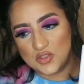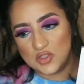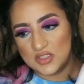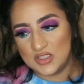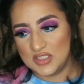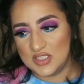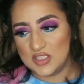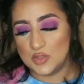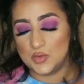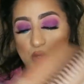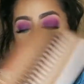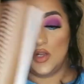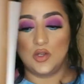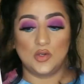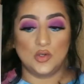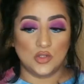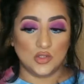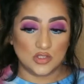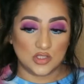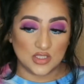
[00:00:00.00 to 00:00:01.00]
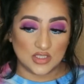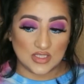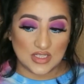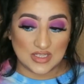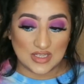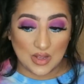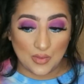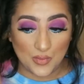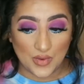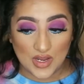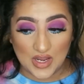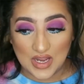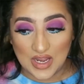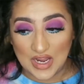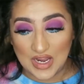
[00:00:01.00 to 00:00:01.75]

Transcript: So this is quite good because in that way